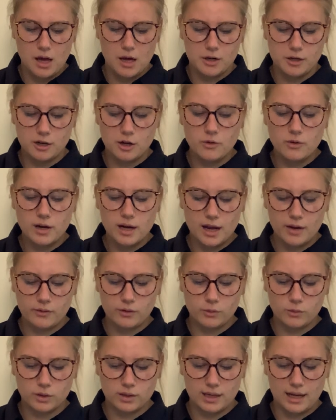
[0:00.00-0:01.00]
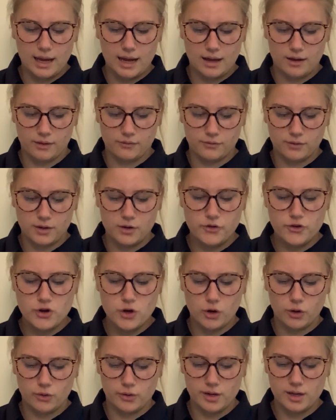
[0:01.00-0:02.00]
No one ever would have
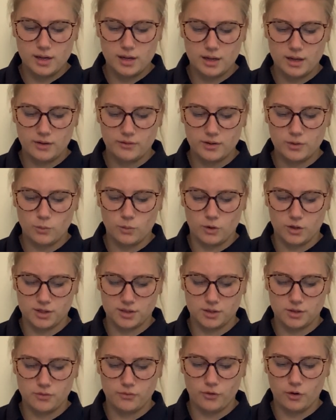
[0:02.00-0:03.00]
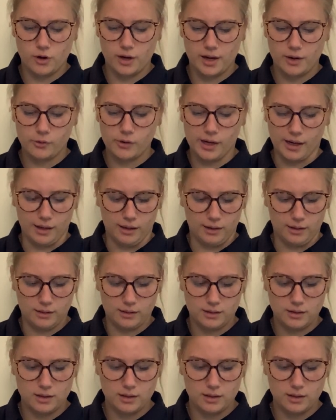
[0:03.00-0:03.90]
known if it wasn't for Ariel,